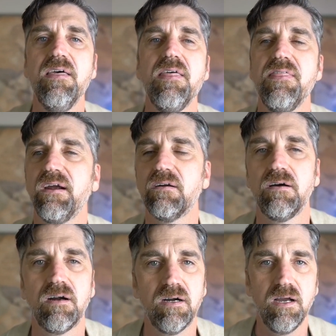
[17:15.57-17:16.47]
There
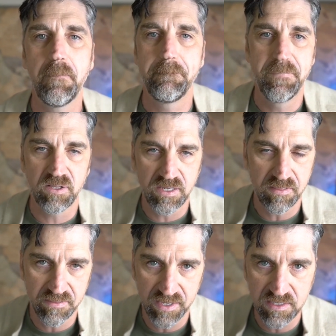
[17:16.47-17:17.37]
are a
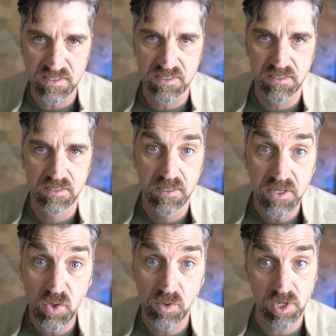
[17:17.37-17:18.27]
billion things
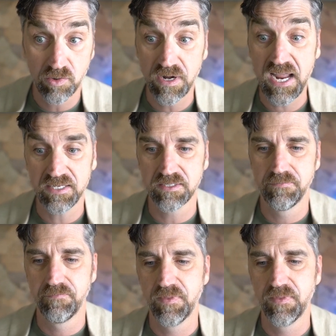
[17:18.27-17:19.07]
you could create.